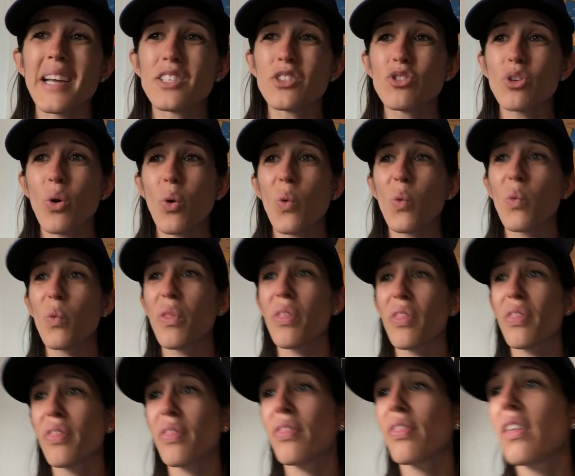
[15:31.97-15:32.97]
I don't
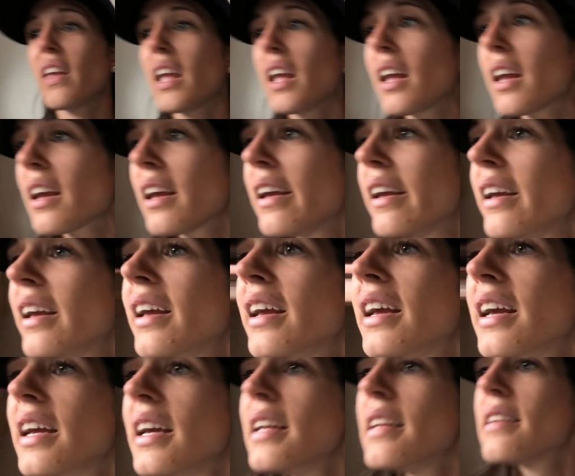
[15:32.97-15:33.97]
think
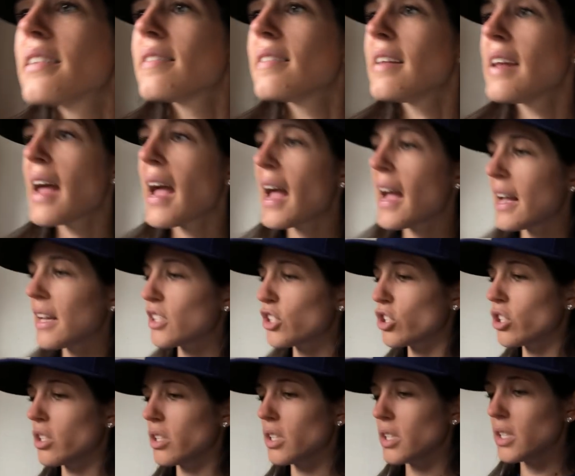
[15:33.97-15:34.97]
it is
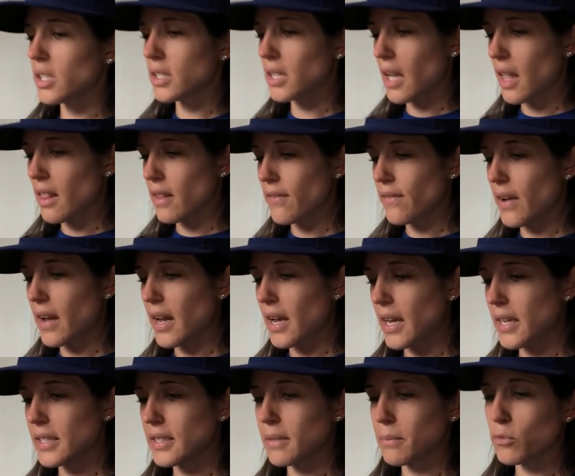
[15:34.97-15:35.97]
nationally televised.